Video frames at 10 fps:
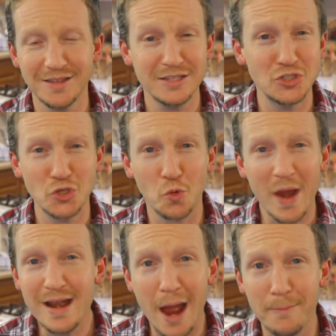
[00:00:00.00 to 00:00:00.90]
This is a
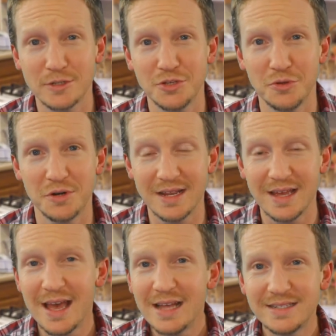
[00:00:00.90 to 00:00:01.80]
great opportunity
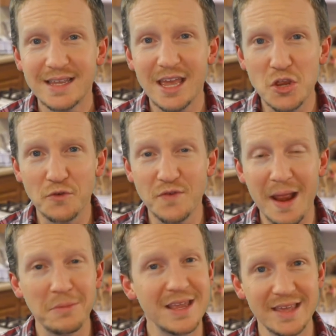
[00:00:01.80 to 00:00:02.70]
to get your
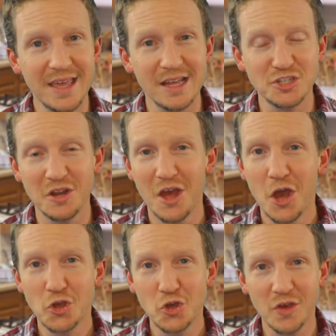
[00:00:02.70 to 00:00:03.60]
family in the kitchen
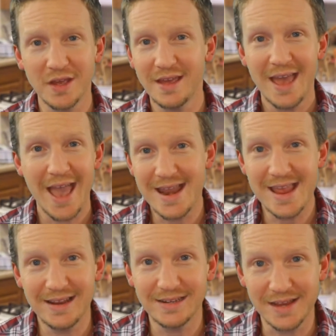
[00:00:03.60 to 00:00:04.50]
cooking and
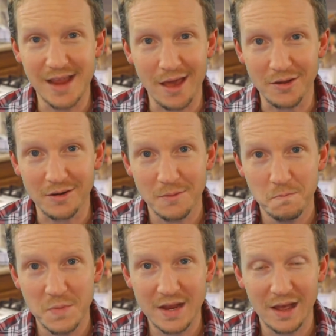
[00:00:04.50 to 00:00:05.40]
eating together
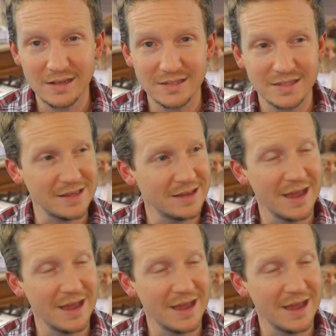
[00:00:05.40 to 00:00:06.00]
because,